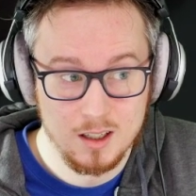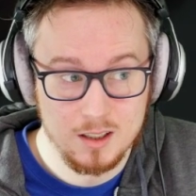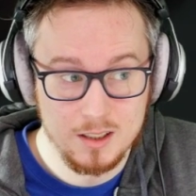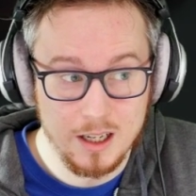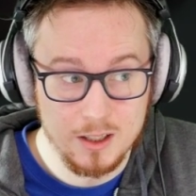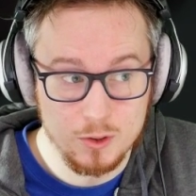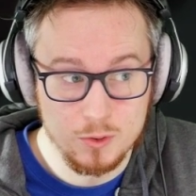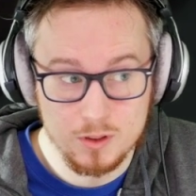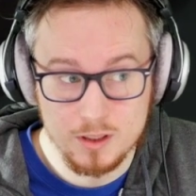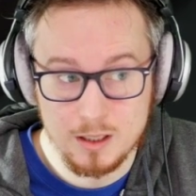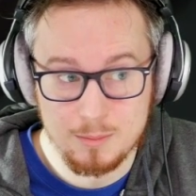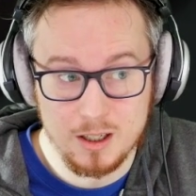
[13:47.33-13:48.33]
yeah,
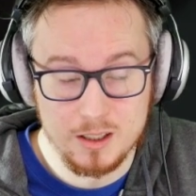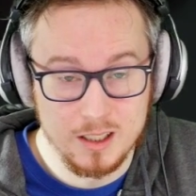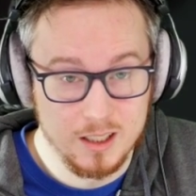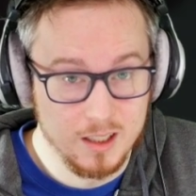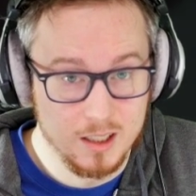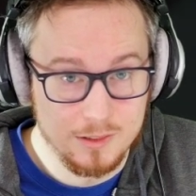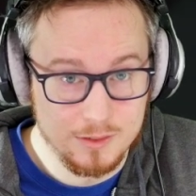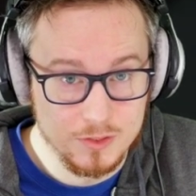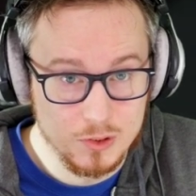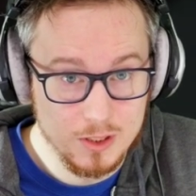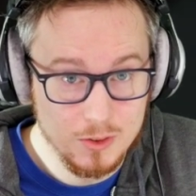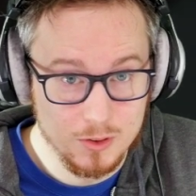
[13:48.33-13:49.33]
usually I'm not getting enough of
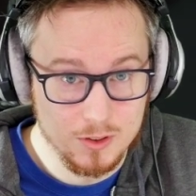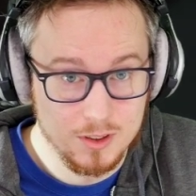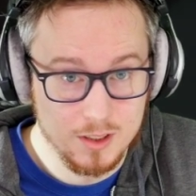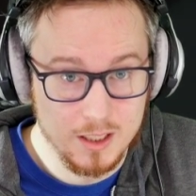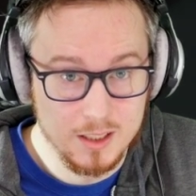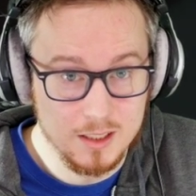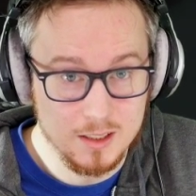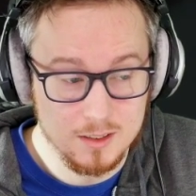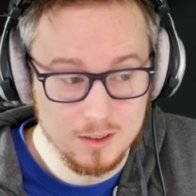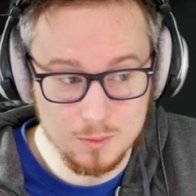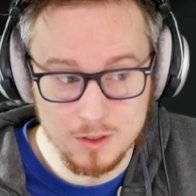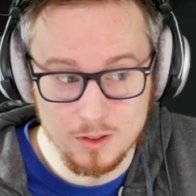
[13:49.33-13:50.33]
the resource that I needed
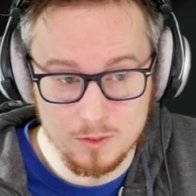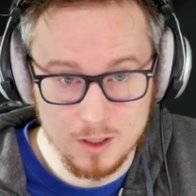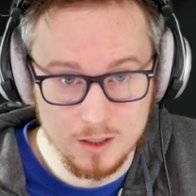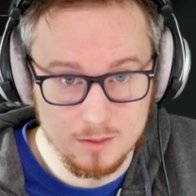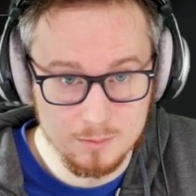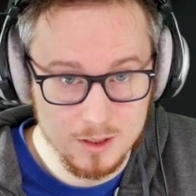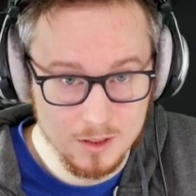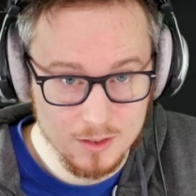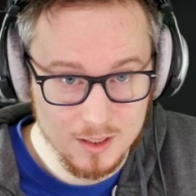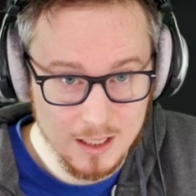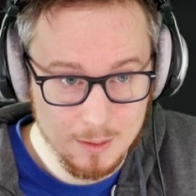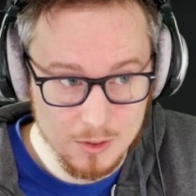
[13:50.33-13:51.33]
to win the run, because
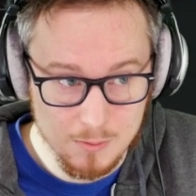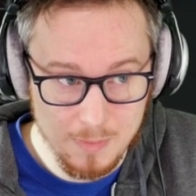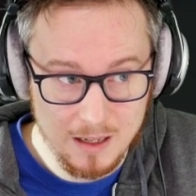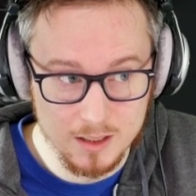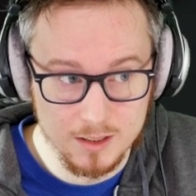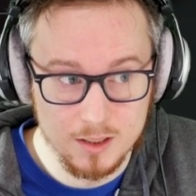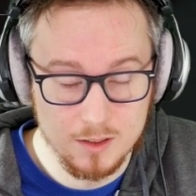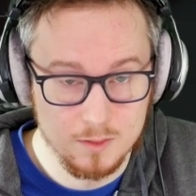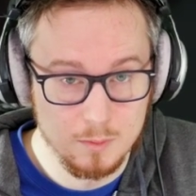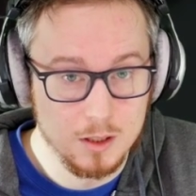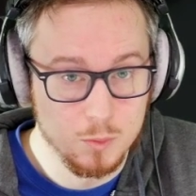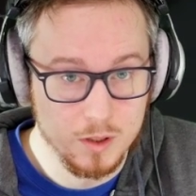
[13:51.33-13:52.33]
the game is balanced for
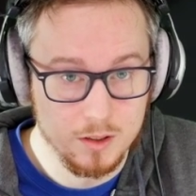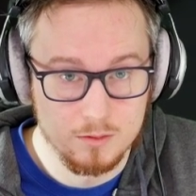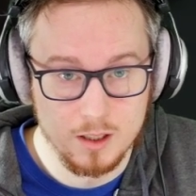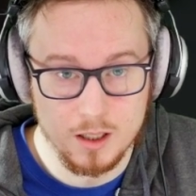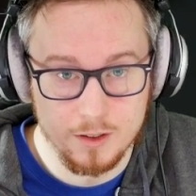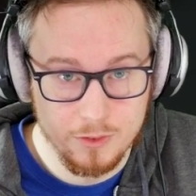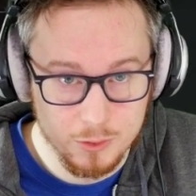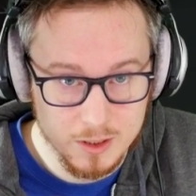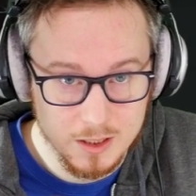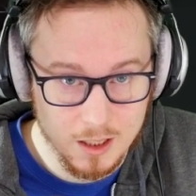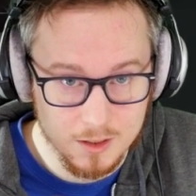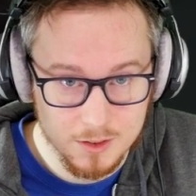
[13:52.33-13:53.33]
me to win the run off
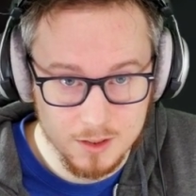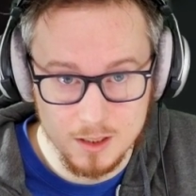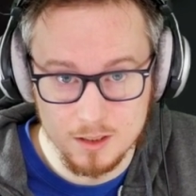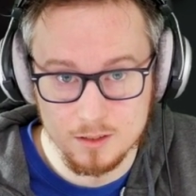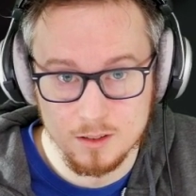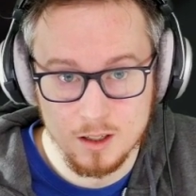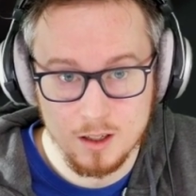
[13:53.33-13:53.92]
3-card scene.